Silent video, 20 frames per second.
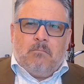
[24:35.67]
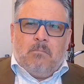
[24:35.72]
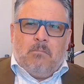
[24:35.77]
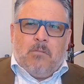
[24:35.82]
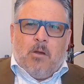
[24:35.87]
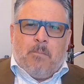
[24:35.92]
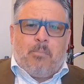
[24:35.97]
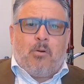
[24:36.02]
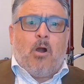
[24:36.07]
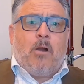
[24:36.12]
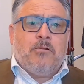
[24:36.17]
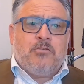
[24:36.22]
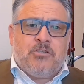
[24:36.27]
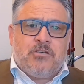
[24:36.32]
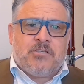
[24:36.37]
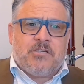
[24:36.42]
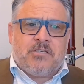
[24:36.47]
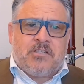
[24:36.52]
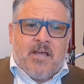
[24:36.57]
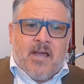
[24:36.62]

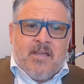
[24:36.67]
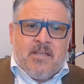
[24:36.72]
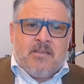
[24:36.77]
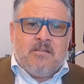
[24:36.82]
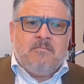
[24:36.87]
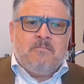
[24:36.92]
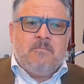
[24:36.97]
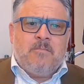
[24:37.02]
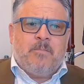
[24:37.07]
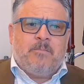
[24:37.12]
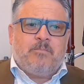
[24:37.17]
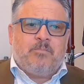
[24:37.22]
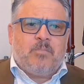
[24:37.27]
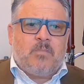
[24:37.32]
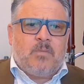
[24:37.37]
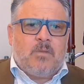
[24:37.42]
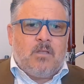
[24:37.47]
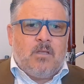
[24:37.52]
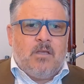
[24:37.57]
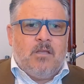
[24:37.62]
approaches are taken
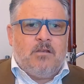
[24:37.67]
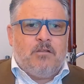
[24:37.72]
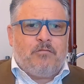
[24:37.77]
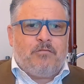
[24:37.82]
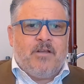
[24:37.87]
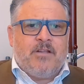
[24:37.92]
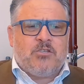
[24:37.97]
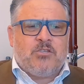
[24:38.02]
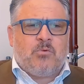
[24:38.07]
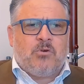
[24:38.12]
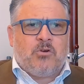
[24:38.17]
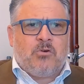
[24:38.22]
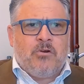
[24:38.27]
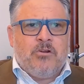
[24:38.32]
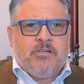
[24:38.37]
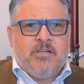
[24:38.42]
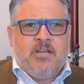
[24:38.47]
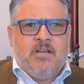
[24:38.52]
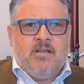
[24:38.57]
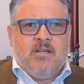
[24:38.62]
in defence
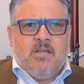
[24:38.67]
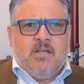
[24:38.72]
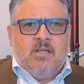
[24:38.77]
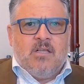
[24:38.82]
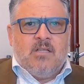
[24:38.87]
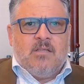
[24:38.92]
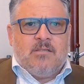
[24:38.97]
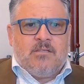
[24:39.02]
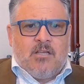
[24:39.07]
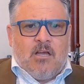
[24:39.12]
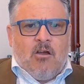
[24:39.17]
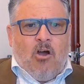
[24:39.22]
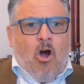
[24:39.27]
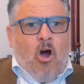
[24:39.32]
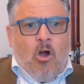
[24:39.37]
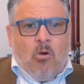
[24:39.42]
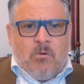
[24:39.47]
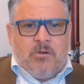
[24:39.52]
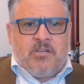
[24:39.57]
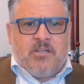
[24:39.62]
recruiting. So
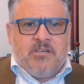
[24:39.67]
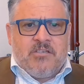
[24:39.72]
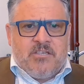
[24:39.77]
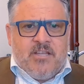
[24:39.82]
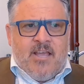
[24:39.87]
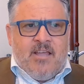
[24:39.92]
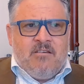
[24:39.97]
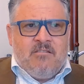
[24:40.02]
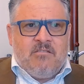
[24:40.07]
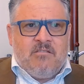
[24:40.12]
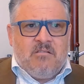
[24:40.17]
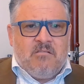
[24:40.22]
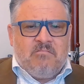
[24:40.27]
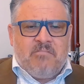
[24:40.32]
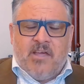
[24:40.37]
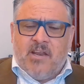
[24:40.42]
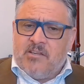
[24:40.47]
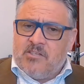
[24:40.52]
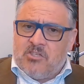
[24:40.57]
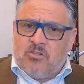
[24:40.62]
I would contend
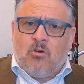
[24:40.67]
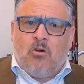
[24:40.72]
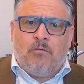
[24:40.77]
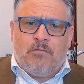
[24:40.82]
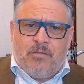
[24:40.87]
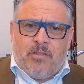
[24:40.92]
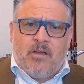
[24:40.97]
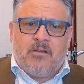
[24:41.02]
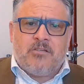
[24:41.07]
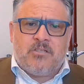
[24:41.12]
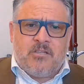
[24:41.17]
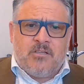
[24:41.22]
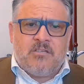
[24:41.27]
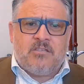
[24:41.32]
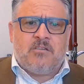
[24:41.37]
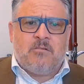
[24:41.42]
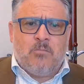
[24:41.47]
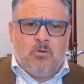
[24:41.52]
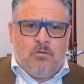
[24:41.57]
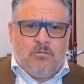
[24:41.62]
that it's time for those things
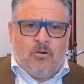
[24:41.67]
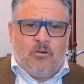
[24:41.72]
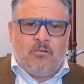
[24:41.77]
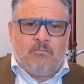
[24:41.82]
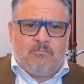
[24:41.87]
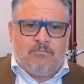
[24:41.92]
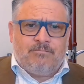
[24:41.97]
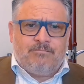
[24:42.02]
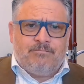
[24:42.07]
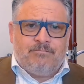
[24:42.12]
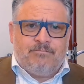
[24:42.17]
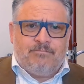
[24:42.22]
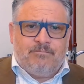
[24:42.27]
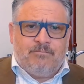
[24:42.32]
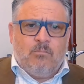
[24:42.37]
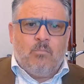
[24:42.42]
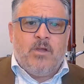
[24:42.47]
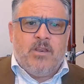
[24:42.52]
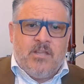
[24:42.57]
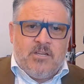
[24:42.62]
to move on.
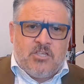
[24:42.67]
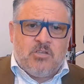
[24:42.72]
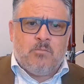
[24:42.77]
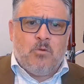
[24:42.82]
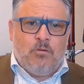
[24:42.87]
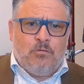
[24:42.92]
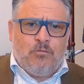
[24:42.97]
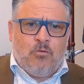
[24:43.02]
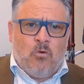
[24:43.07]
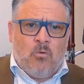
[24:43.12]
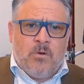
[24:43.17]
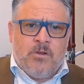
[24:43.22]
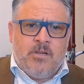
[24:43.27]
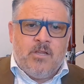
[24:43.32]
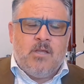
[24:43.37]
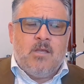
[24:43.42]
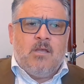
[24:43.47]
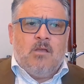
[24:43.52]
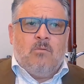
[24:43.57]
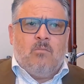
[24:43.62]
We need to move
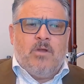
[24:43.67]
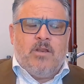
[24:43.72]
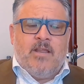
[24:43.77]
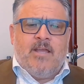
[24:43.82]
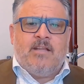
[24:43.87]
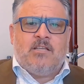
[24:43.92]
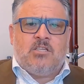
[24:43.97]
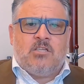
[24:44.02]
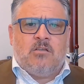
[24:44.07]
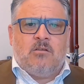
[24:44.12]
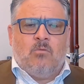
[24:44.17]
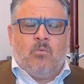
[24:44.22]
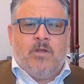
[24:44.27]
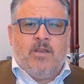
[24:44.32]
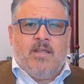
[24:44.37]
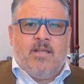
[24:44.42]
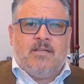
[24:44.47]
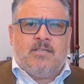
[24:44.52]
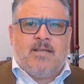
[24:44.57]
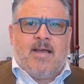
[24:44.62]
forward. We need
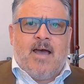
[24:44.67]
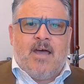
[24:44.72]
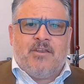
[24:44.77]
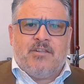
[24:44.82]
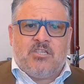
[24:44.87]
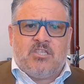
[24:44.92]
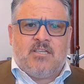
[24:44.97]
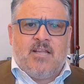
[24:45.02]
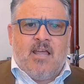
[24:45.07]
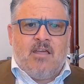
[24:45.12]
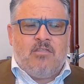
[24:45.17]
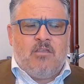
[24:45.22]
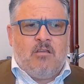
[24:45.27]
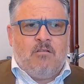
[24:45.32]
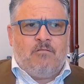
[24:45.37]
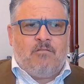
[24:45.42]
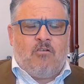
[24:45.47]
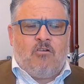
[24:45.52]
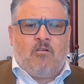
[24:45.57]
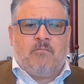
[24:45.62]
to understand the
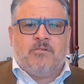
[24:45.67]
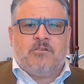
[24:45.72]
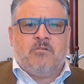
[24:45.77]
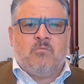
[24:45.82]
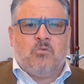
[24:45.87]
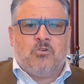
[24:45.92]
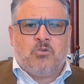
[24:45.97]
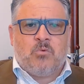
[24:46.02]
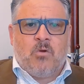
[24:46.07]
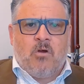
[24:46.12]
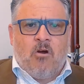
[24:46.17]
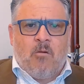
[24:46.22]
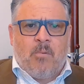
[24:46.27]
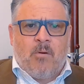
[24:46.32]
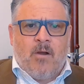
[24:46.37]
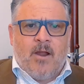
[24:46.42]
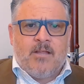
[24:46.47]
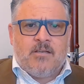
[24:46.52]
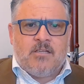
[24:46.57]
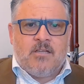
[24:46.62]
environment in which we're
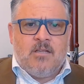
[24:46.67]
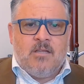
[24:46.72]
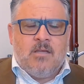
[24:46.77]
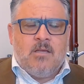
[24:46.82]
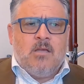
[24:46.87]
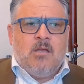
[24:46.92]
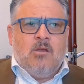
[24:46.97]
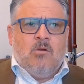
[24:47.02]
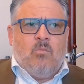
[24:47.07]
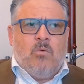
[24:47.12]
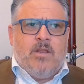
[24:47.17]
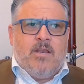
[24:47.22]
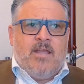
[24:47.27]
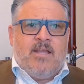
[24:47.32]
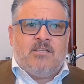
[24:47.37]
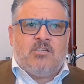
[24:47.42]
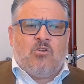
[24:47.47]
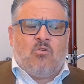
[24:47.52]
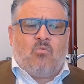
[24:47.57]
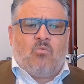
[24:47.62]
operating. We
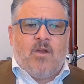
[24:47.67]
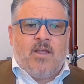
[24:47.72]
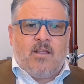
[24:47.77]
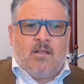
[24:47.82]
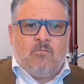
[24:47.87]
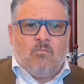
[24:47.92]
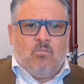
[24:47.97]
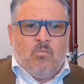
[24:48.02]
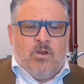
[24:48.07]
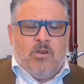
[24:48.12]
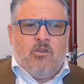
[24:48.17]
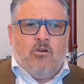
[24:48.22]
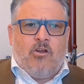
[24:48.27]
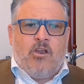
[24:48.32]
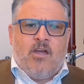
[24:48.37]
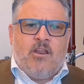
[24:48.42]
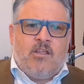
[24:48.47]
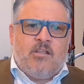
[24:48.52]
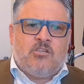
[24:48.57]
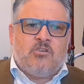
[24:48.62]
need to not
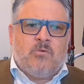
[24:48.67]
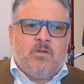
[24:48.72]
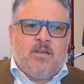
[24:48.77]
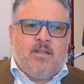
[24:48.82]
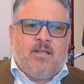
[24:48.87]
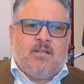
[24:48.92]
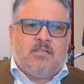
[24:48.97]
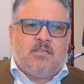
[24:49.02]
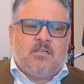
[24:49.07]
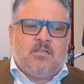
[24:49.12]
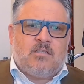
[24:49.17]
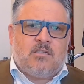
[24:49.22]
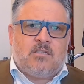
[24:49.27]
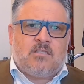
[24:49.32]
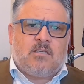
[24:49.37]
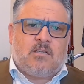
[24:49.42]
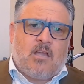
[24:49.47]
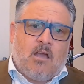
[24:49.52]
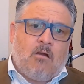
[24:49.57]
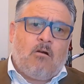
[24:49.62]
only do we need to
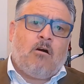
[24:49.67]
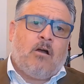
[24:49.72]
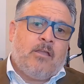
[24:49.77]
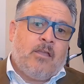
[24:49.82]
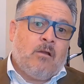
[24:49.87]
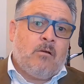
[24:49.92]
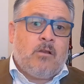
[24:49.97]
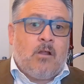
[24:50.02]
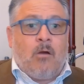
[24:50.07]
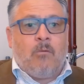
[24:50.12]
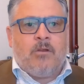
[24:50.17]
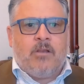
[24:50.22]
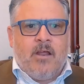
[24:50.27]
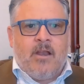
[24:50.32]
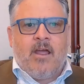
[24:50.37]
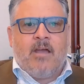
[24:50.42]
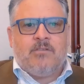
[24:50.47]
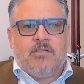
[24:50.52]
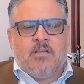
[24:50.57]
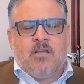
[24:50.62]
go, we
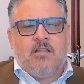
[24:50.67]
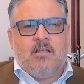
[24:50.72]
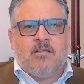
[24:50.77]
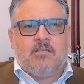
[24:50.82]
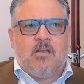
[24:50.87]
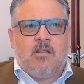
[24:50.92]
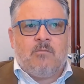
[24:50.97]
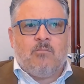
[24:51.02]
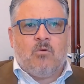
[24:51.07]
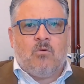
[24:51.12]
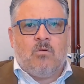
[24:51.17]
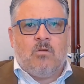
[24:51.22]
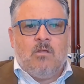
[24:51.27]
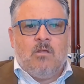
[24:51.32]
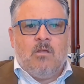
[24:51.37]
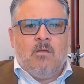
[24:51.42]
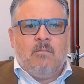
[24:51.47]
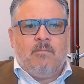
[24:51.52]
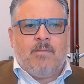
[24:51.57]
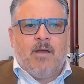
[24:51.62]
don't have 10 years anymore,
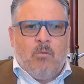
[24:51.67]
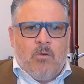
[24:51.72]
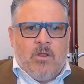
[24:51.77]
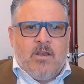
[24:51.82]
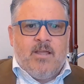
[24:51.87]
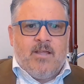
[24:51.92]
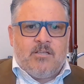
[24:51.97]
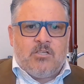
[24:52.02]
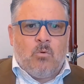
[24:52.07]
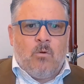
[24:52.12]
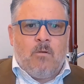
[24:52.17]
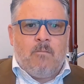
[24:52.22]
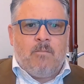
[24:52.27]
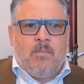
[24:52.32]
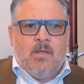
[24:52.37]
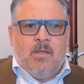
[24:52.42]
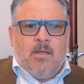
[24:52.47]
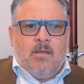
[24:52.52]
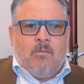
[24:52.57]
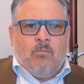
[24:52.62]
but we need
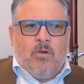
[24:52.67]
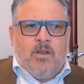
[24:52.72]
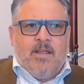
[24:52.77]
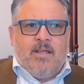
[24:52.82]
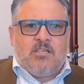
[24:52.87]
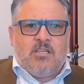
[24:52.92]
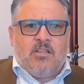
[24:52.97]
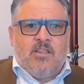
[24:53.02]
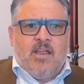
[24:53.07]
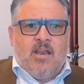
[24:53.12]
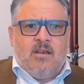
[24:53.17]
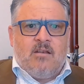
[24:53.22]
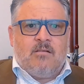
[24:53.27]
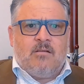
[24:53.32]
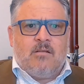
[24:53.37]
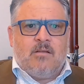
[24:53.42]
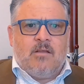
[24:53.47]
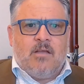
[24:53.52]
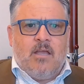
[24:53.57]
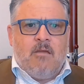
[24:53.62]
to
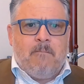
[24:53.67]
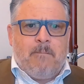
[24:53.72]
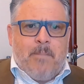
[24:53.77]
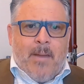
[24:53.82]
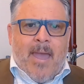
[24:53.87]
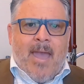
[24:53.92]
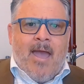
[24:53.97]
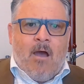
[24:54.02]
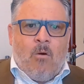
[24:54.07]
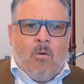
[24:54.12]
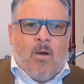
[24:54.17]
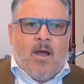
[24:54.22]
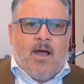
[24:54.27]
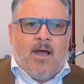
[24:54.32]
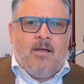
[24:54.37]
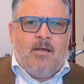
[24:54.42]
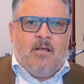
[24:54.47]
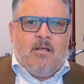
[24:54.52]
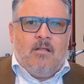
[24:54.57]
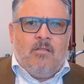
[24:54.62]
then
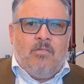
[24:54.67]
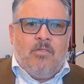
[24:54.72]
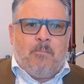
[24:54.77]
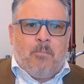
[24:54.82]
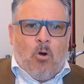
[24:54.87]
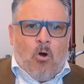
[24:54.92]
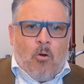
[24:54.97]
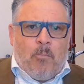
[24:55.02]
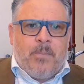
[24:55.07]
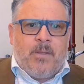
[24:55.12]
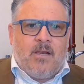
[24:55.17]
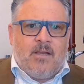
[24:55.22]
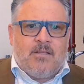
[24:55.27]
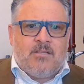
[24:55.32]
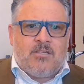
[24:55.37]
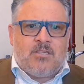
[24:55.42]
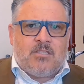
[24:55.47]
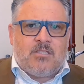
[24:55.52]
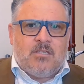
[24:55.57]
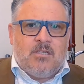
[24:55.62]
empower the
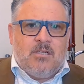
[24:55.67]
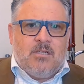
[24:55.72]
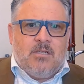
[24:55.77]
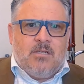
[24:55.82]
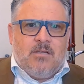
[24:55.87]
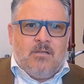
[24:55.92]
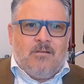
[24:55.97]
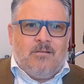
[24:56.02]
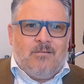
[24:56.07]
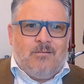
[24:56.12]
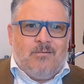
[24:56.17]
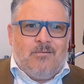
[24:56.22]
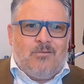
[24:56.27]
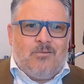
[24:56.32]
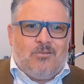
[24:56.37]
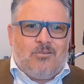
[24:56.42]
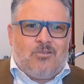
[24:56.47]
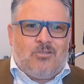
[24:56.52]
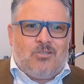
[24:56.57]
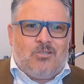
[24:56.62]
populace
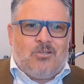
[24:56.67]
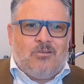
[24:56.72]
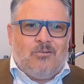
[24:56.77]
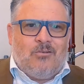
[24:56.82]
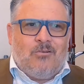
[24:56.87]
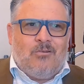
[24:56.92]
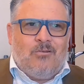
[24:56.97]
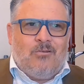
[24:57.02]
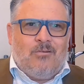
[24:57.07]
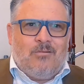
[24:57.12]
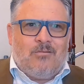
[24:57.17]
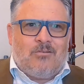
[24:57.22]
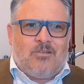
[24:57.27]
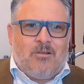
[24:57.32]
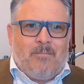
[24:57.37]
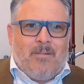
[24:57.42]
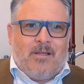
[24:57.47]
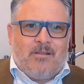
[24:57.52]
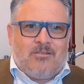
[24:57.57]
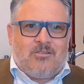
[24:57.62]
to
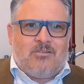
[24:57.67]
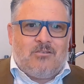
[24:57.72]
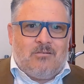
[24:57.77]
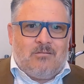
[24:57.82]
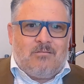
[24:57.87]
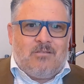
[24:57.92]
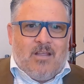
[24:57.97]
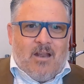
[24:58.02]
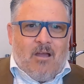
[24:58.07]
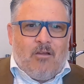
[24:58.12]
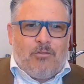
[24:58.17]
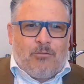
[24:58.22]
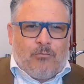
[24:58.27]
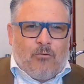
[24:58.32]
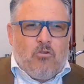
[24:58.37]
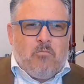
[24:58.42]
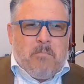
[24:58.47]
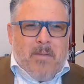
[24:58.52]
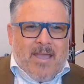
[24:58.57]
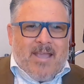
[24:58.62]

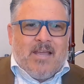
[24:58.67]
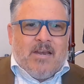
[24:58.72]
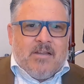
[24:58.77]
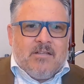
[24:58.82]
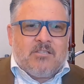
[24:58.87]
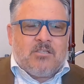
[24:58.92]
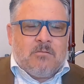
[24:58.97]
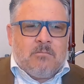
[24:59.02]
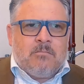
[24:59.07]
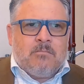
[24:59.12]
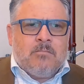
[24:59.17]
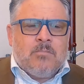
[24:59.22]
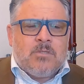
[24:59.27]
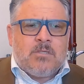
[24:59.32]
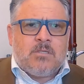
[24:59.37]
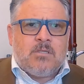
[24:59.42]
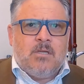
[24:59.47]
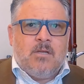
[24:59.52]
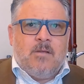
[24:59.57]
through mechanisms